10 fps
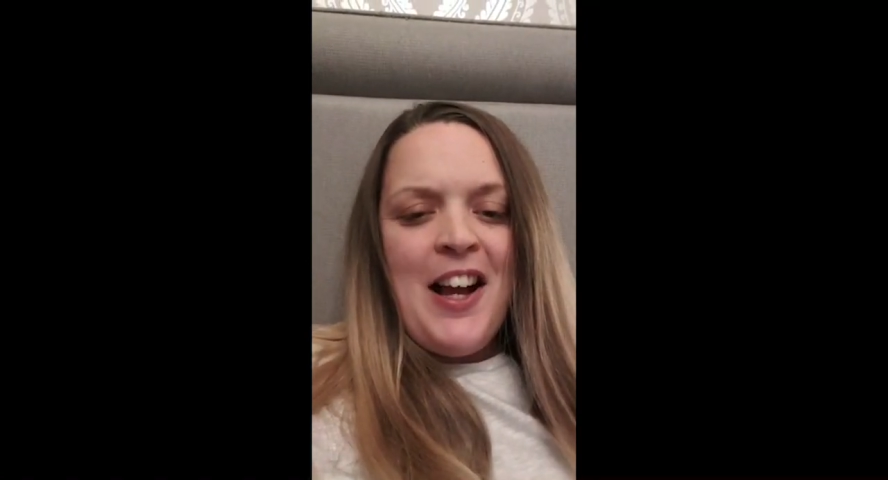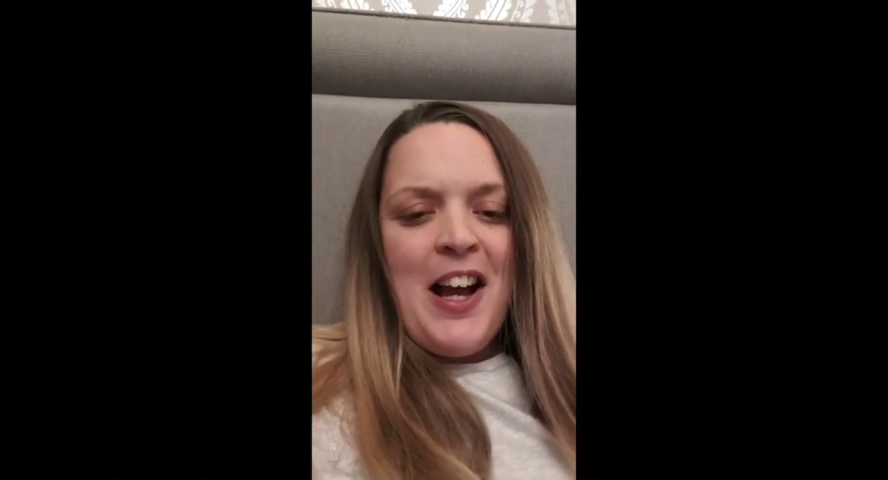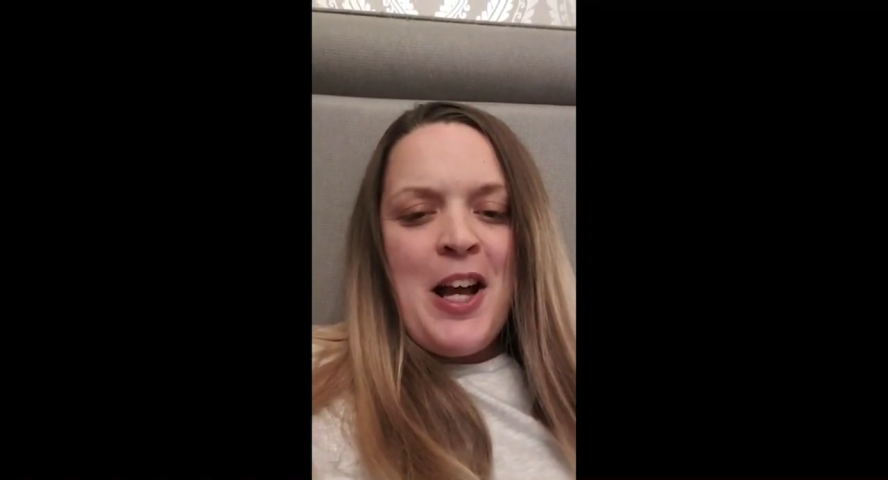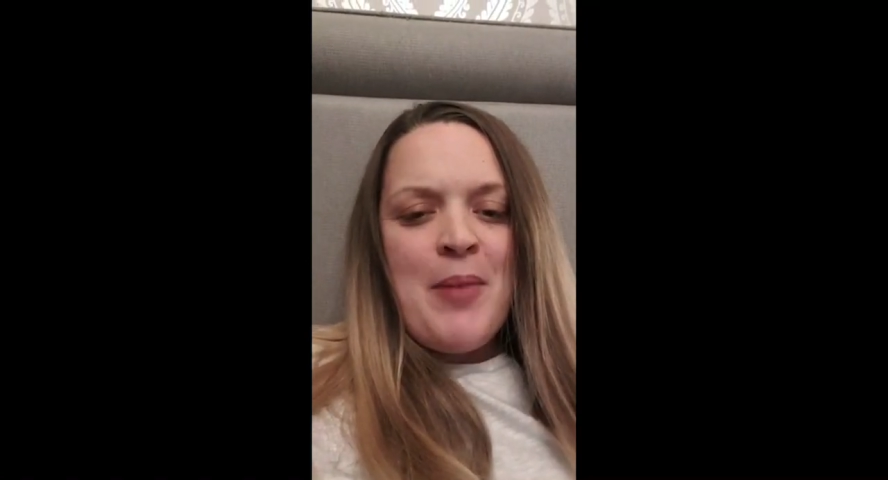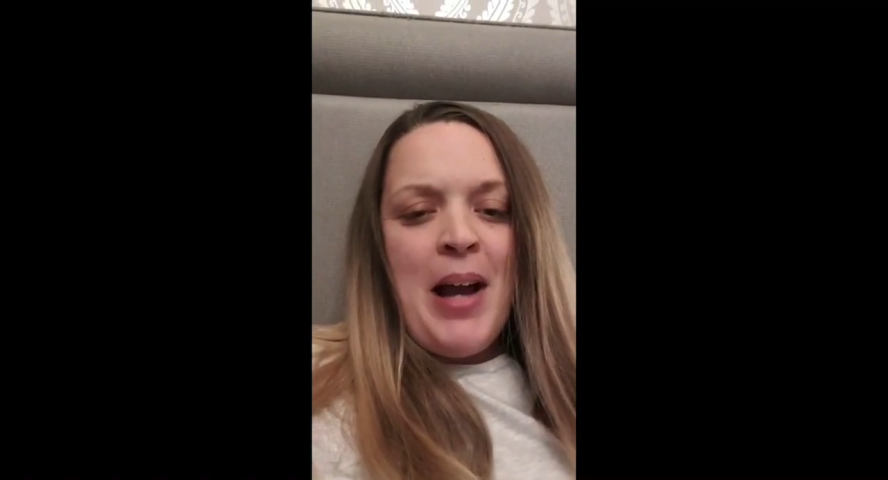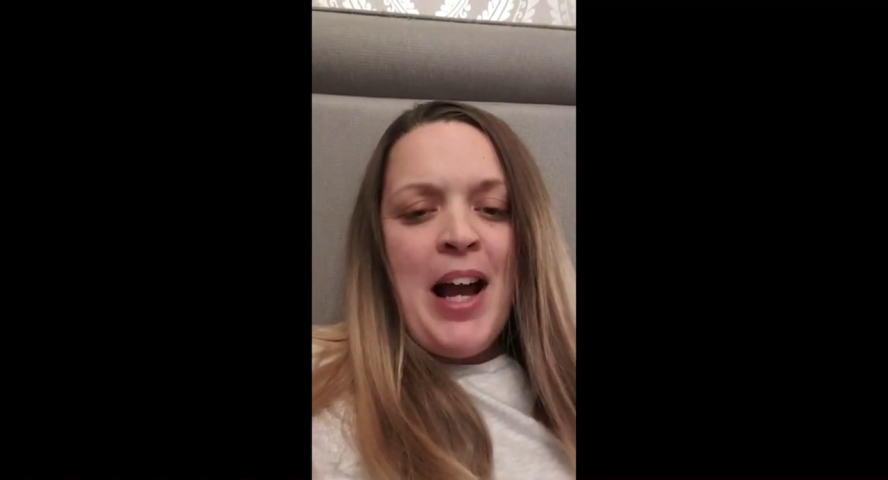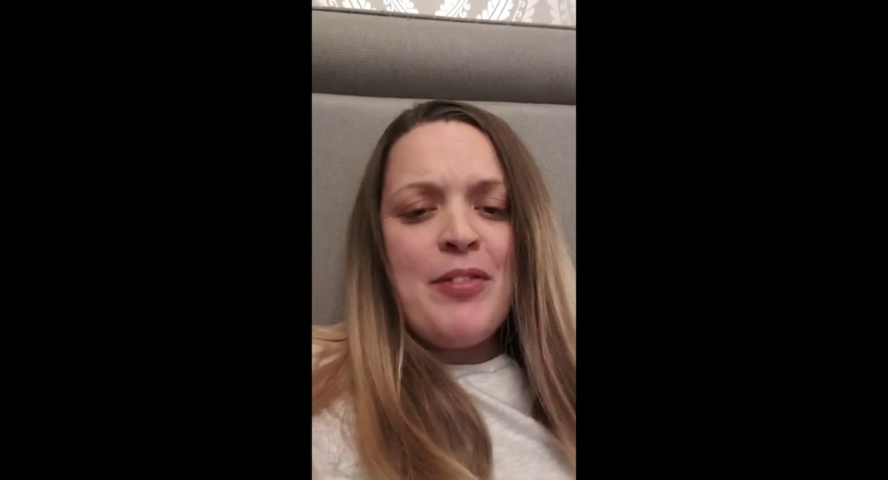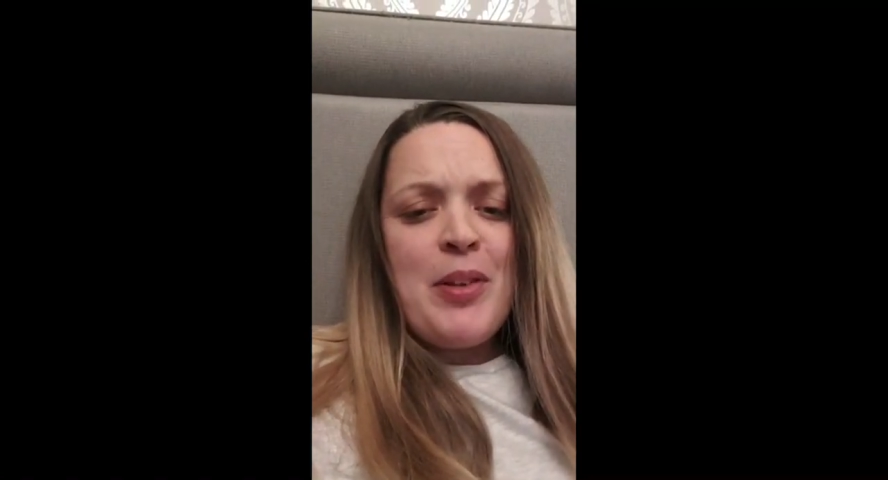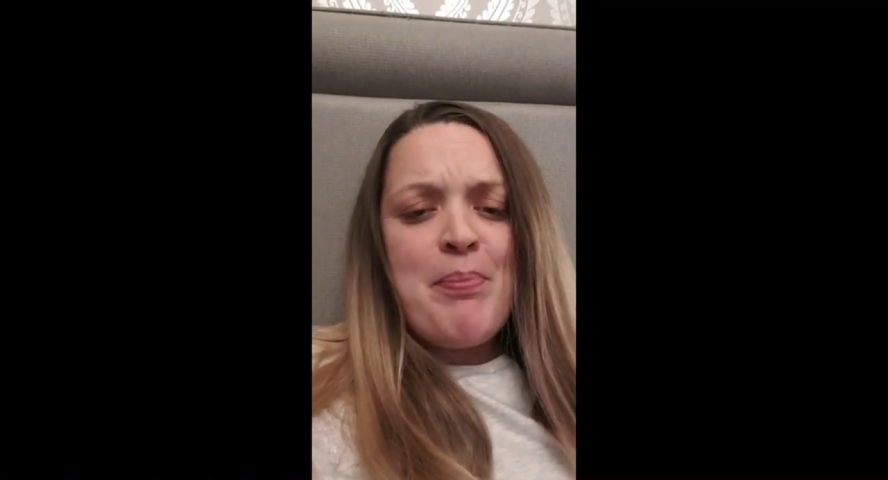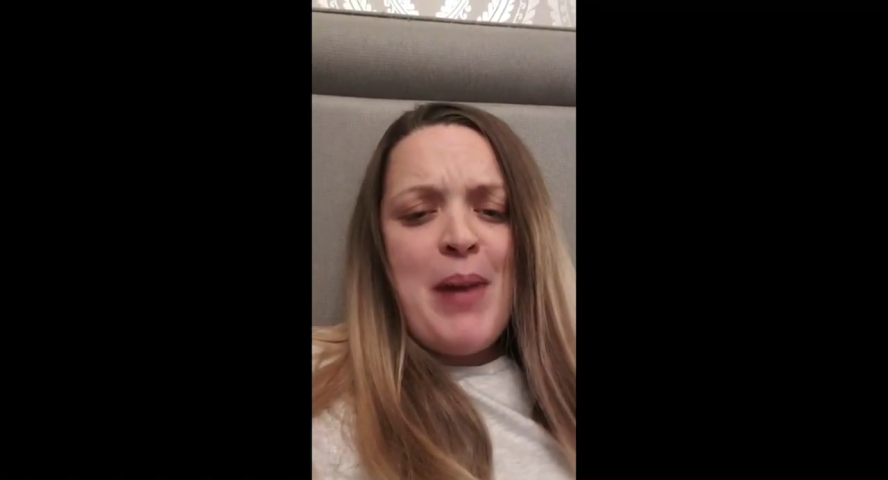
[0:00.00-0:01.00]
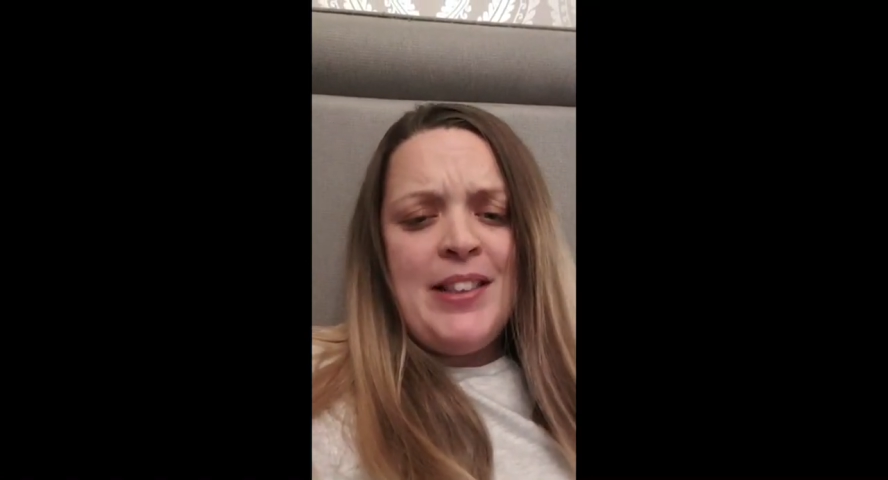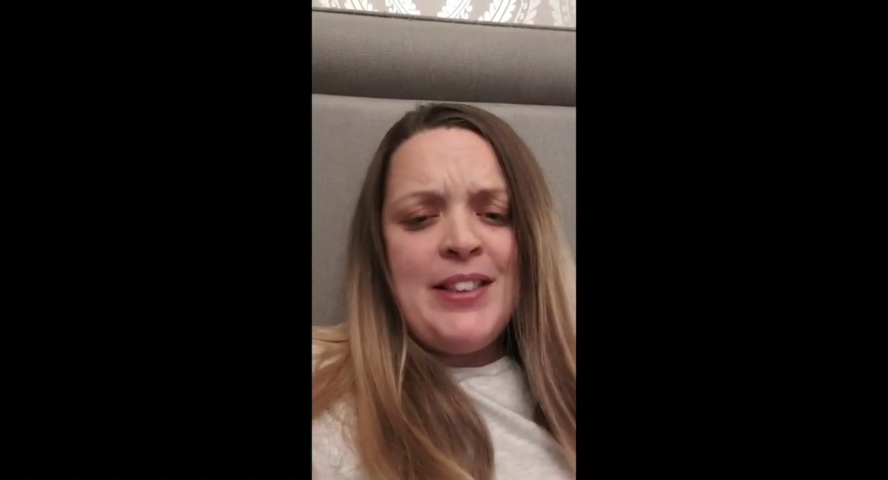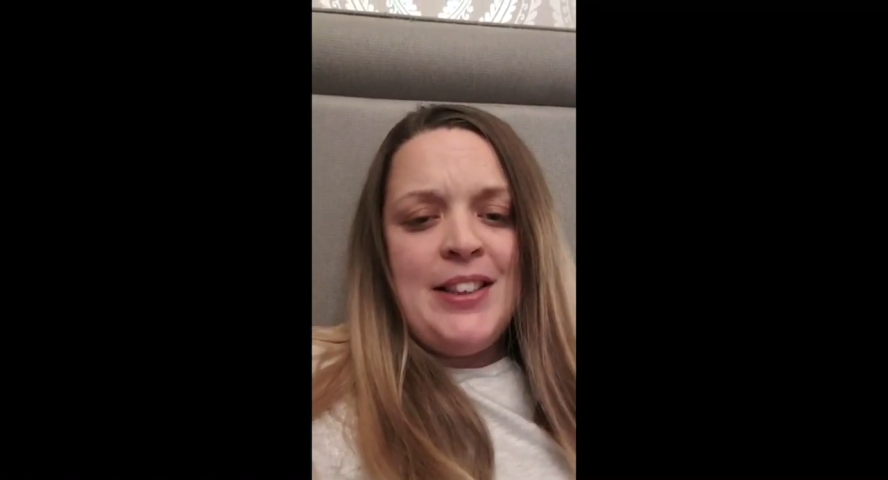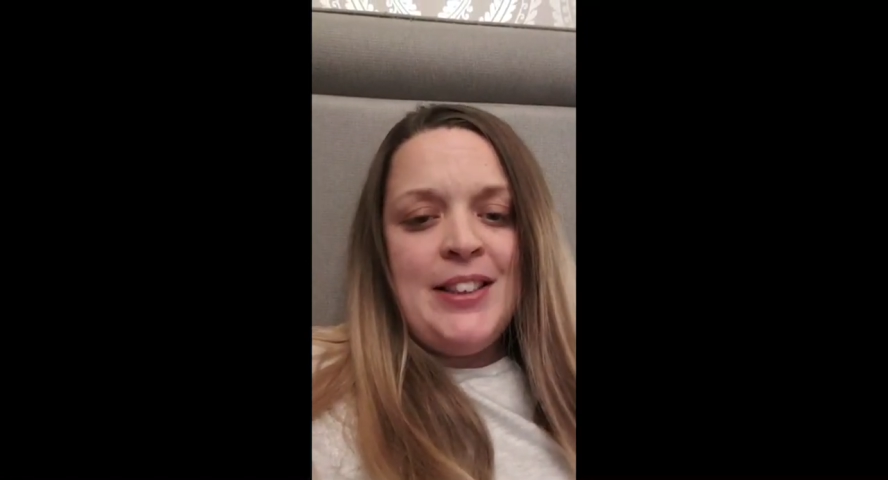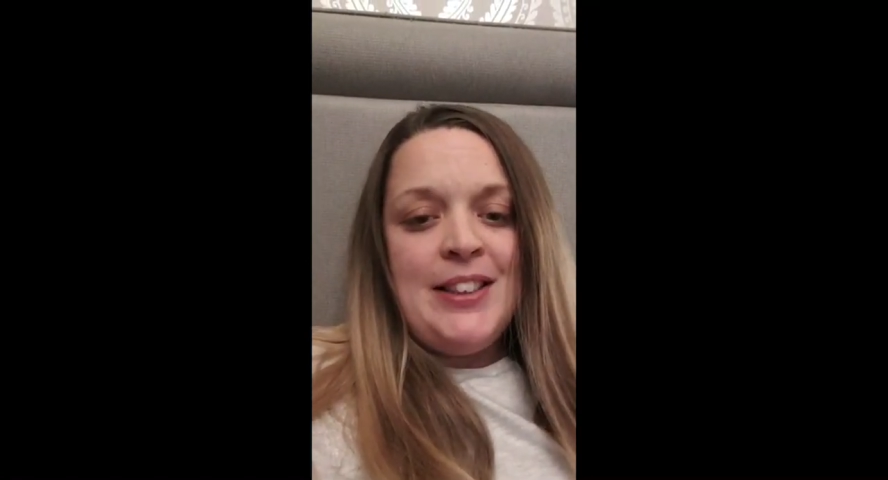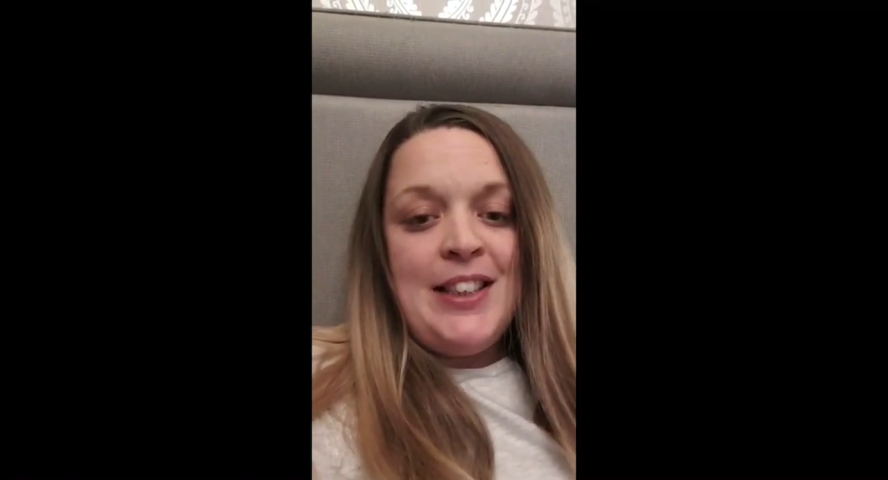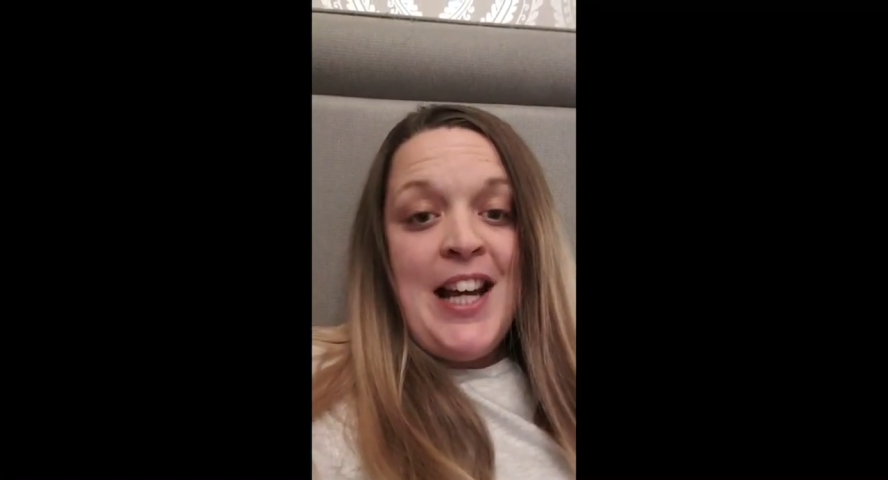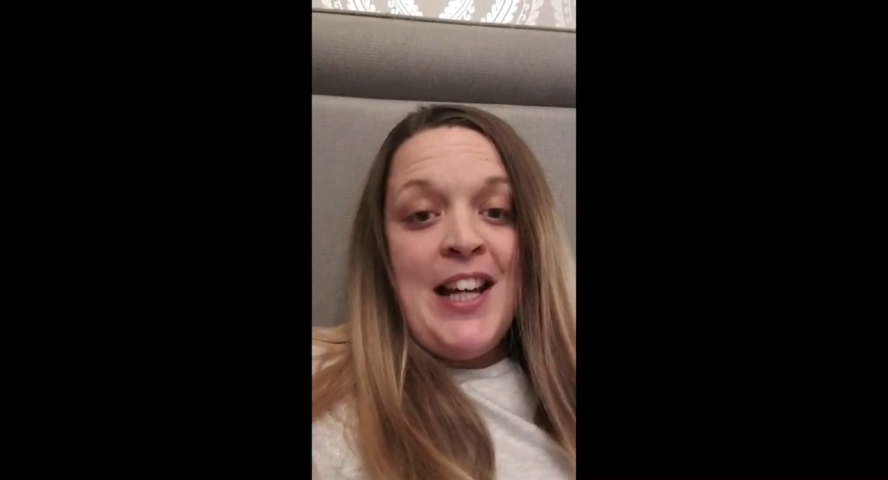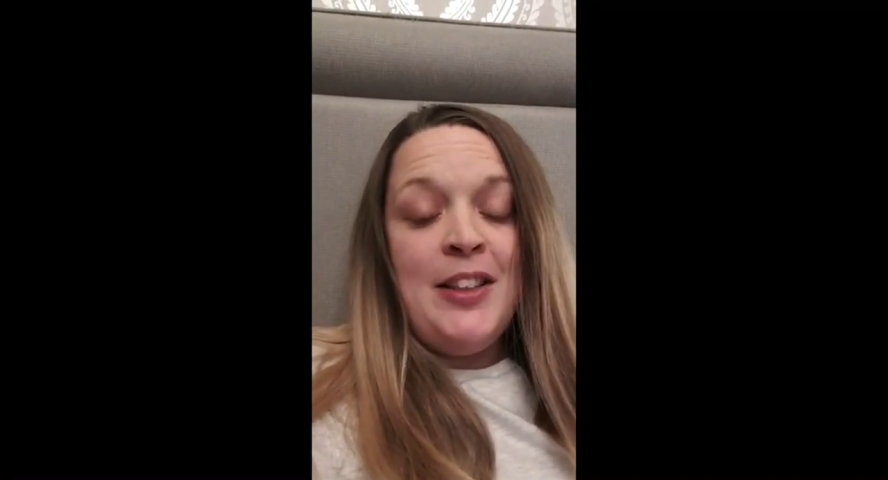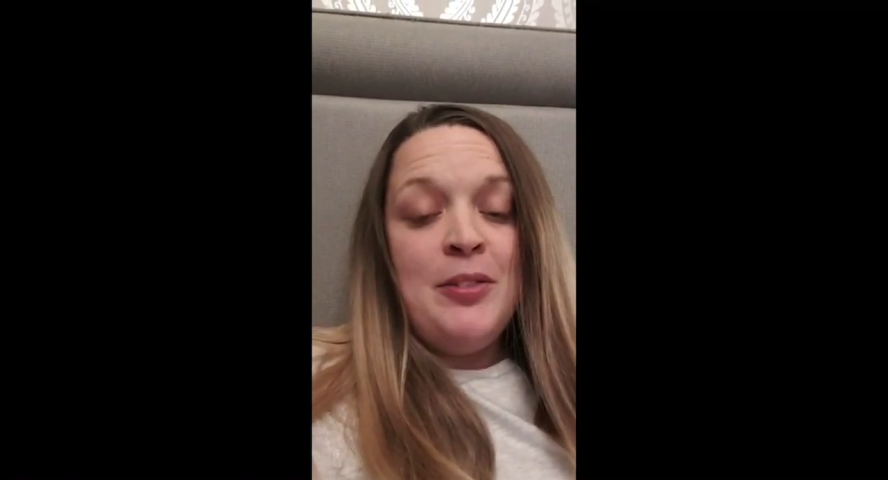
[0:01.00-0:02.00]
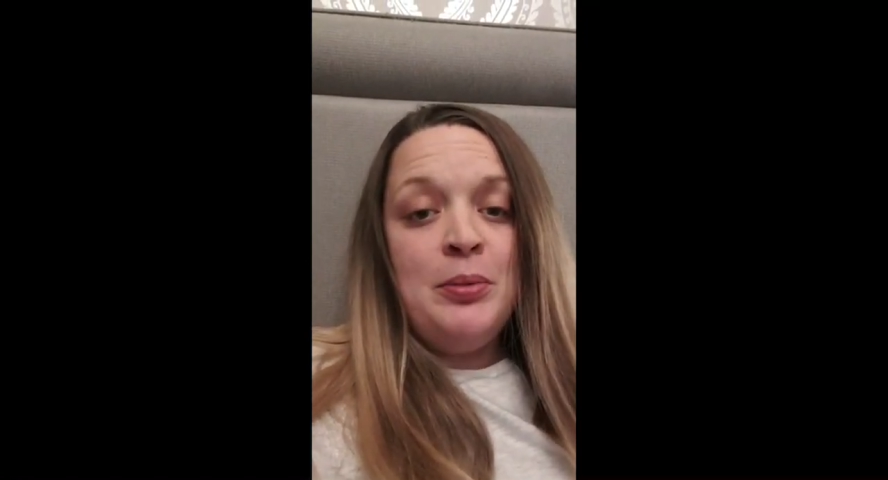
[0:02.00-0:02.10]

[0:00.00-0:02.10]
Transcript: Um, have the bestest day.